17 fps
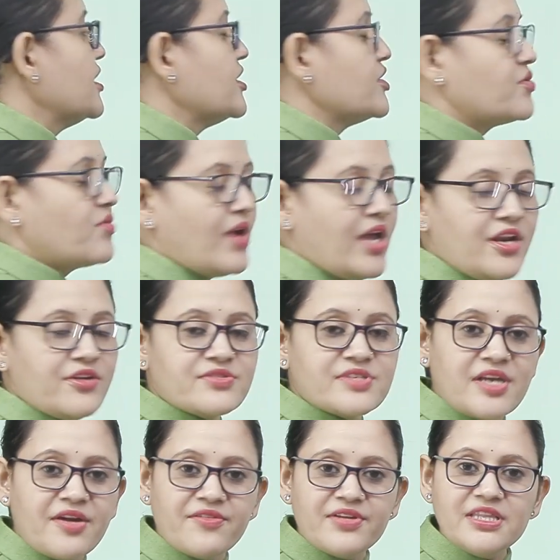Square of
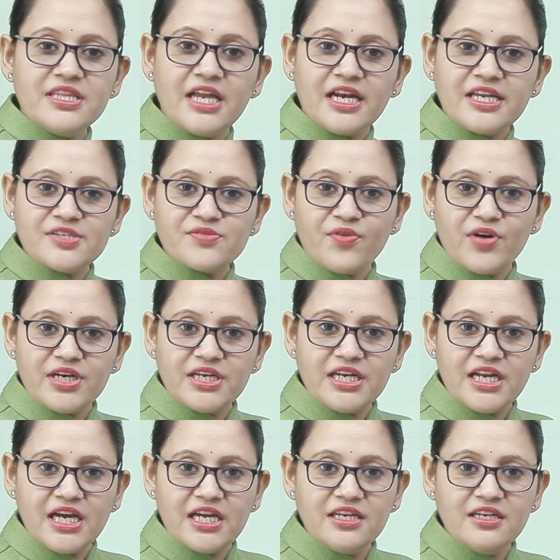7, that is
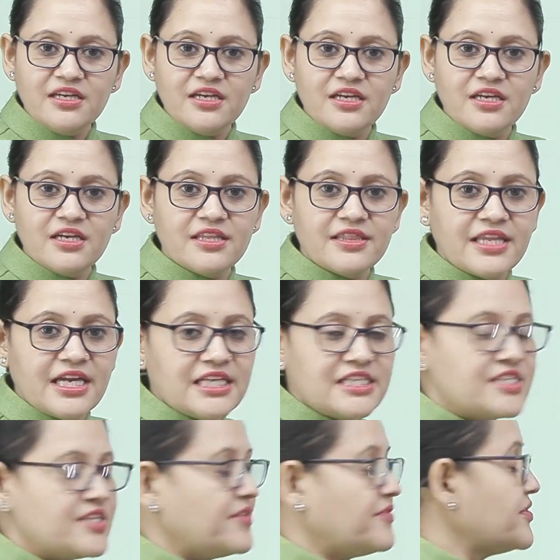49, that
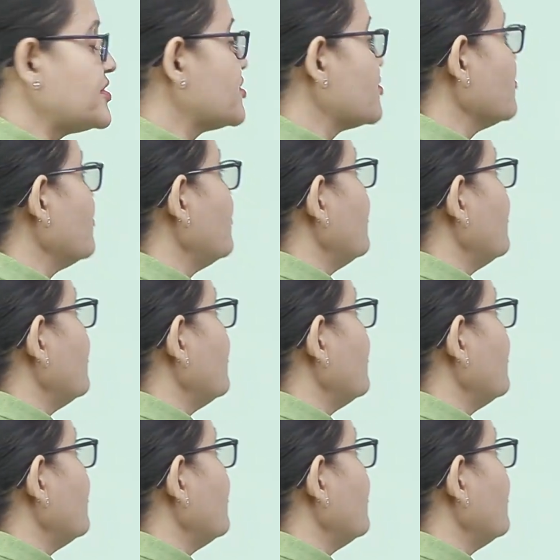is equals to